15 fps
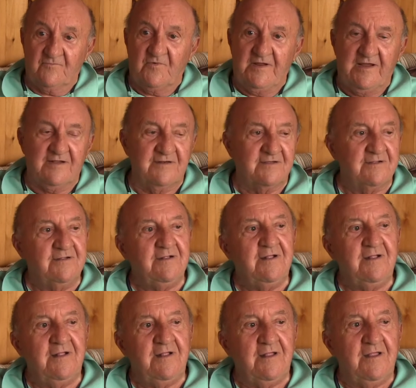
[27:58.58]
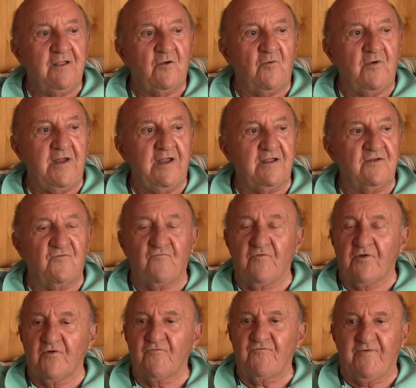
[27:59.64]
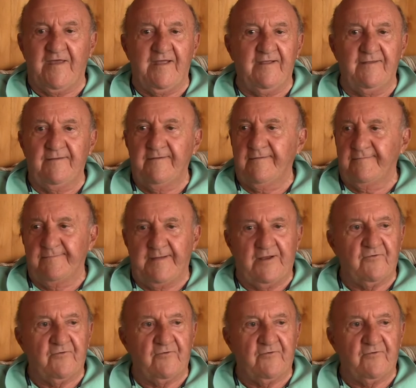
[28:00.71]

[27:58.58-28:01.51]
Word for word: and we had to, we had to verify by